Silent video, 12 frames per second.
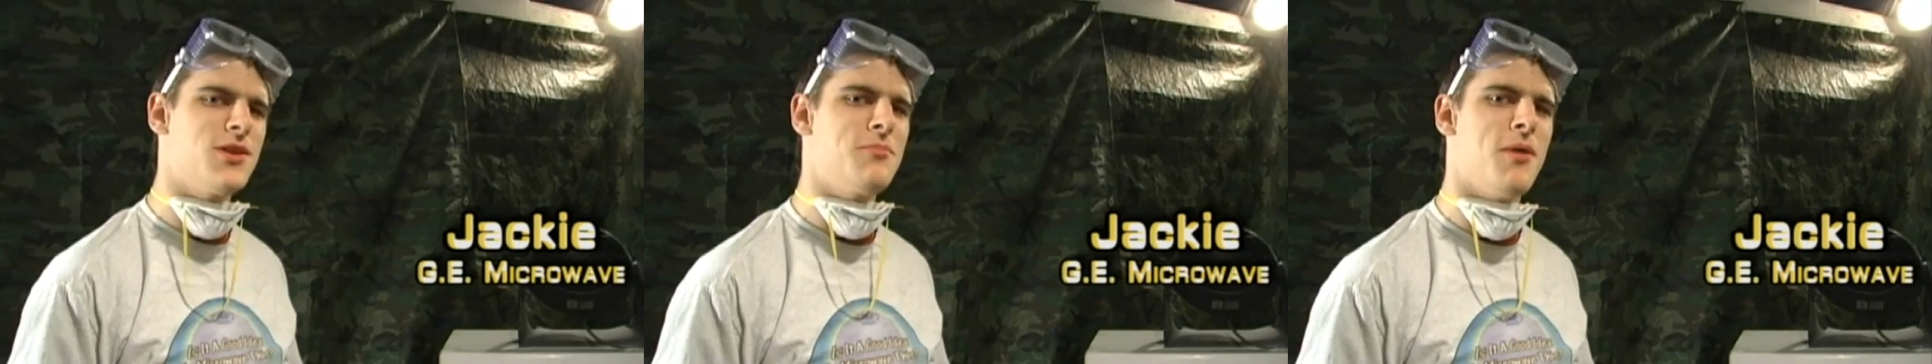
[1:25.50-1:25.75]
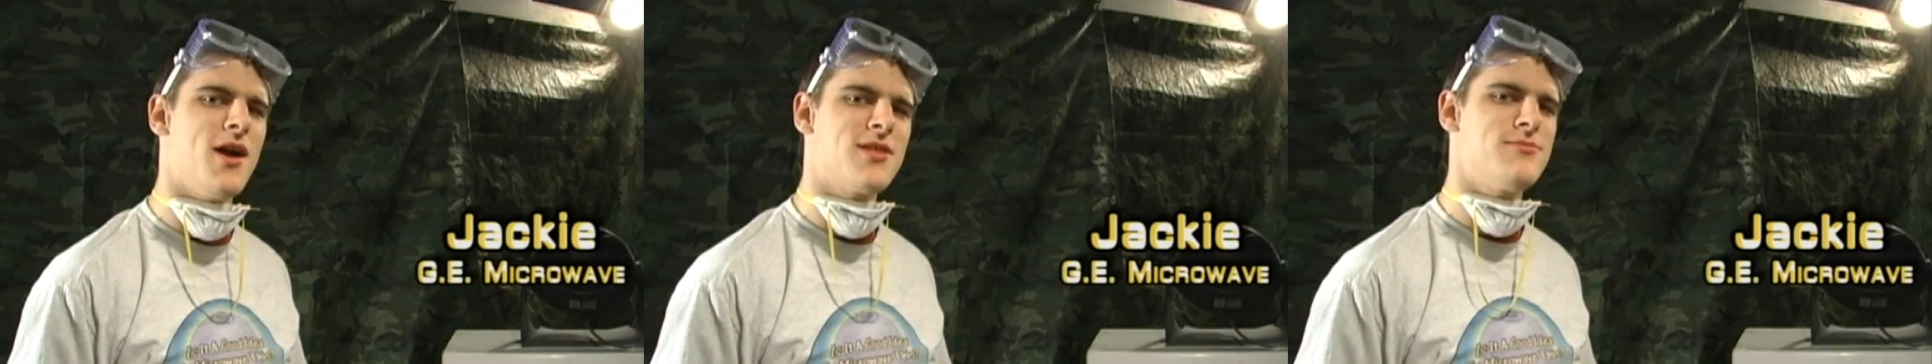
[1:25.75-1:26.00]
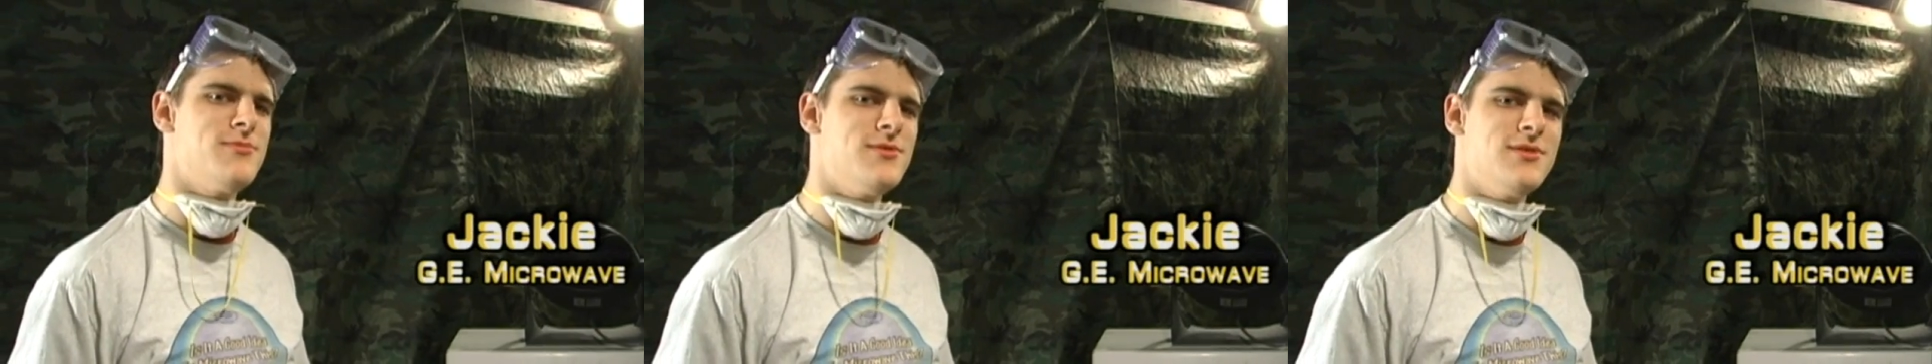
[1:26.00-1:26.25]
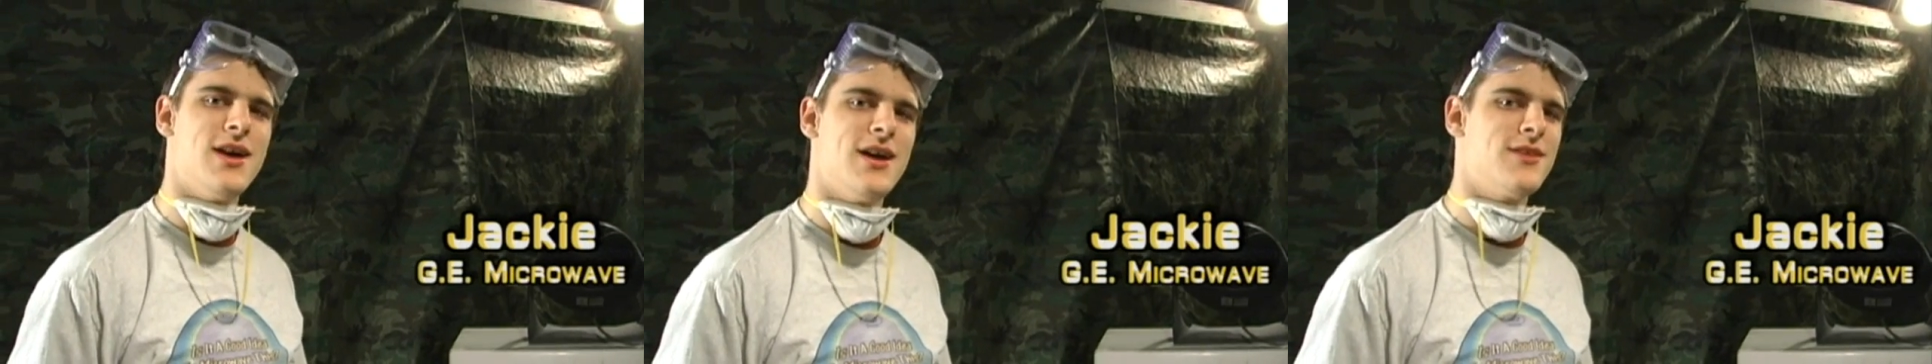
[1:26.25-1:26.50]
really
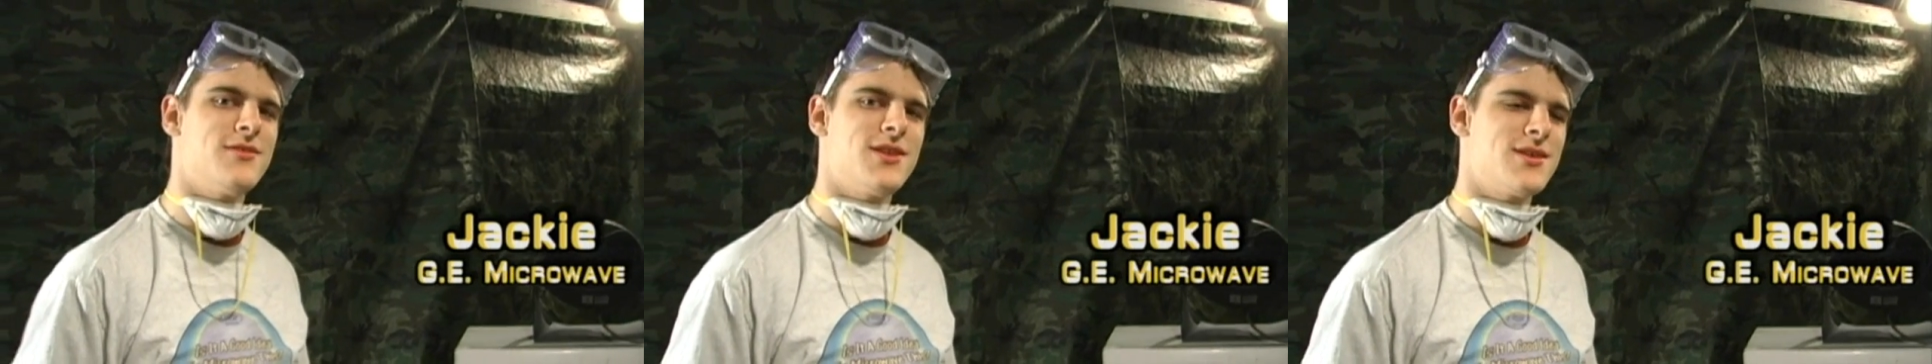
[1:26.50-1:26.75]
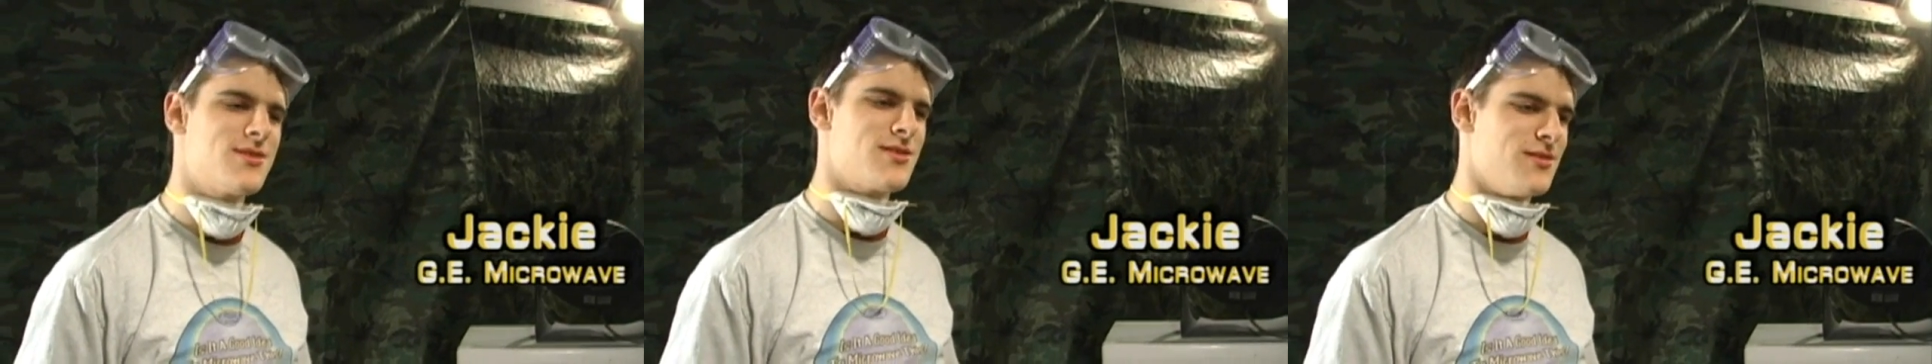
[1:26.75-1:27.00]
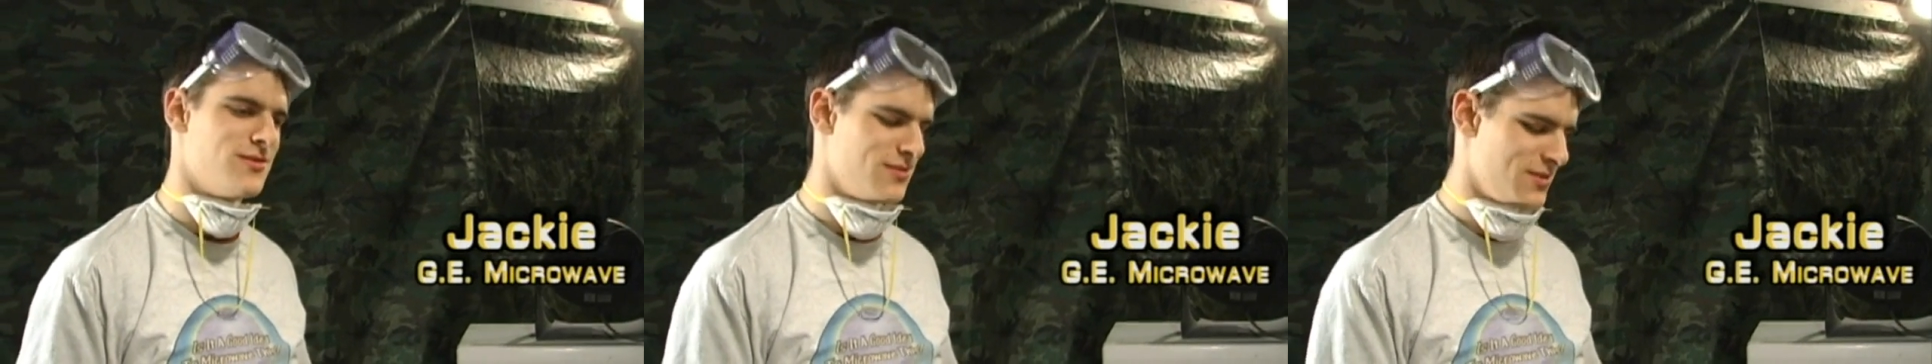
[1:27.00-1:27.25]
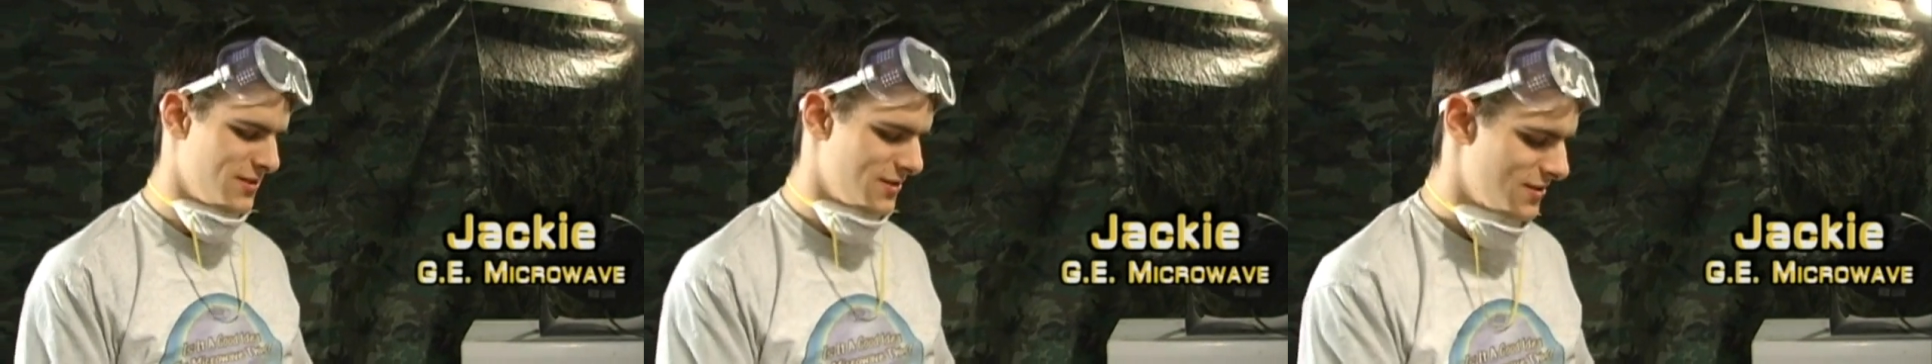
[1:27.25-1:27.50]
possible? I don't think so.
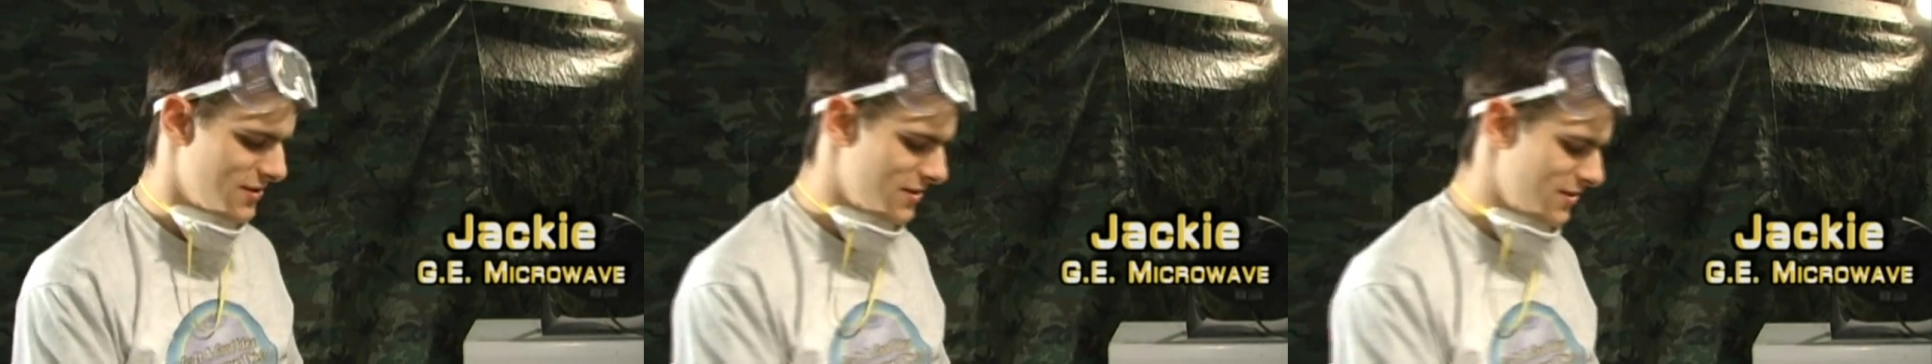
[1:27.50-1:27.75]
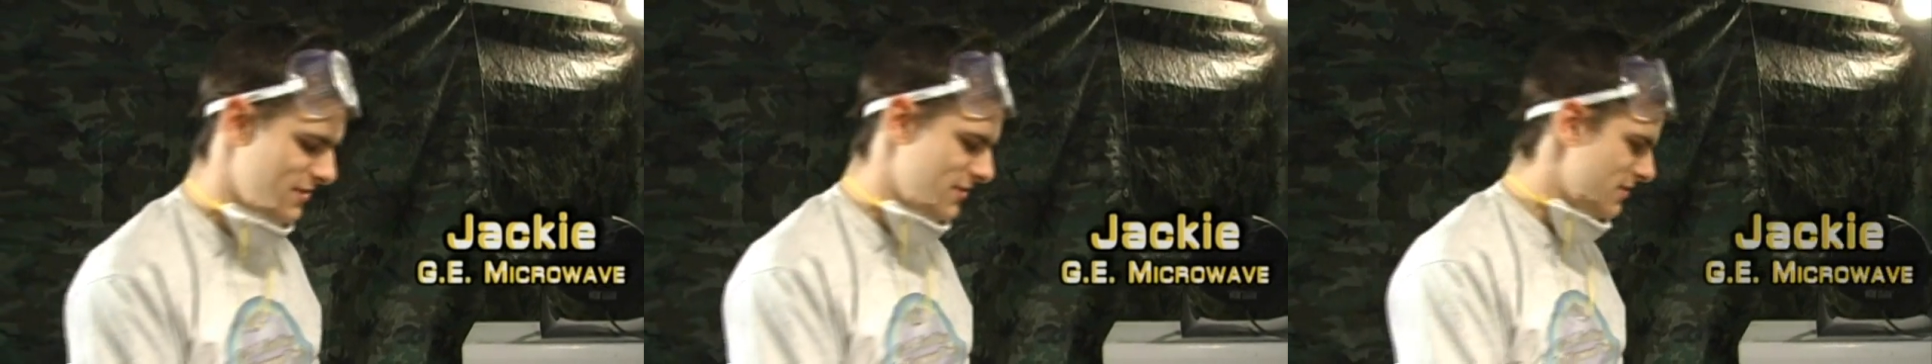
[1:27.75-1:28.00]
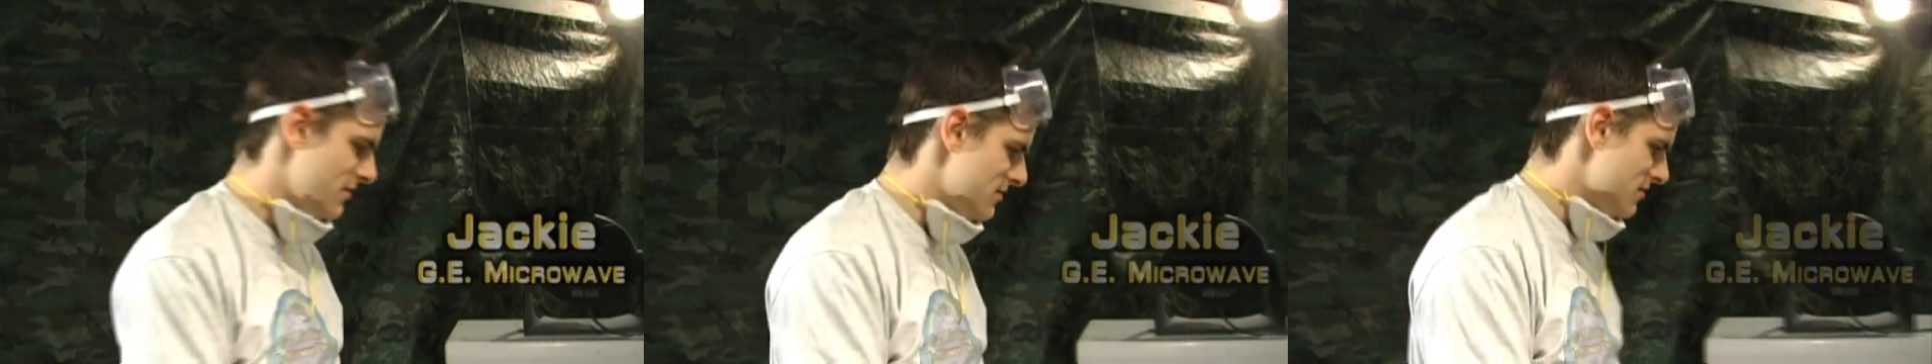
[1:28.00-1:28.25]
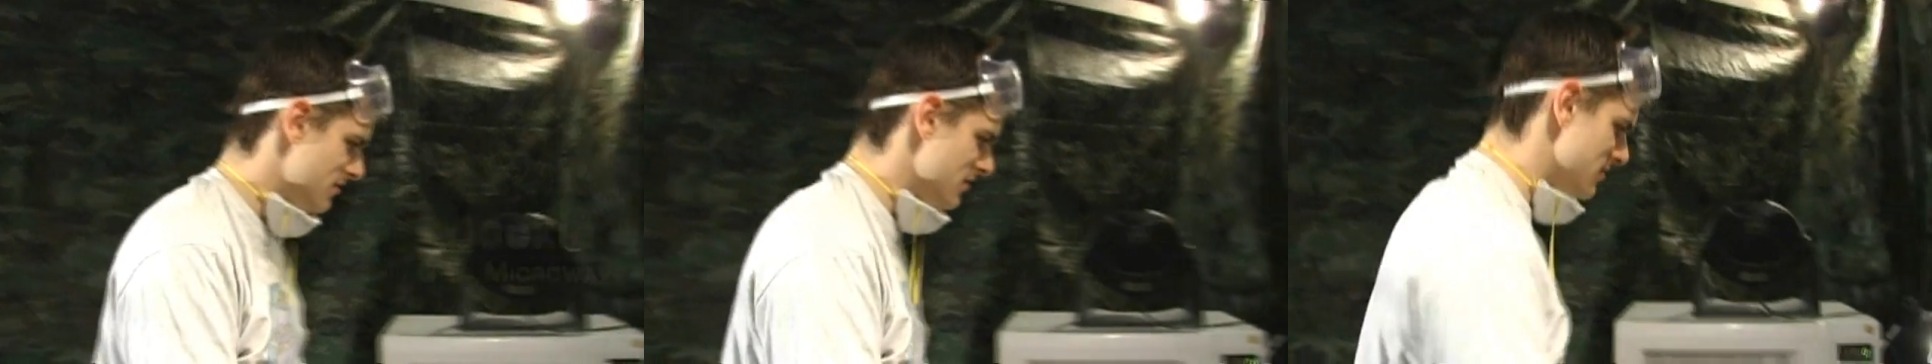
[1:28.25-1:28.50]
Well, we'd have to get another
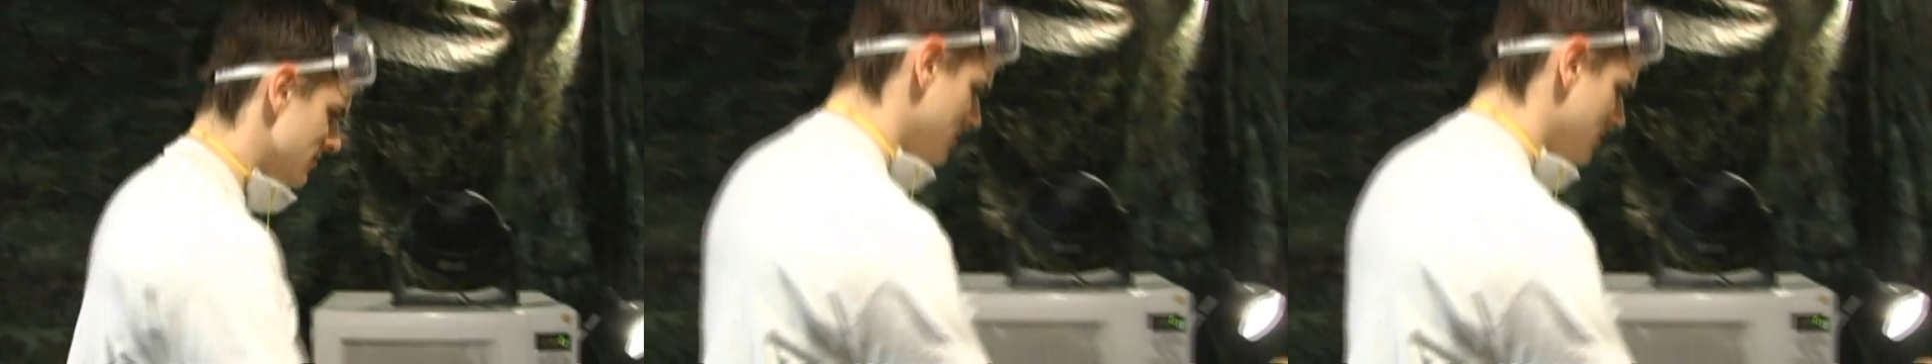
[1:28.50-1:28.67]
microwave, but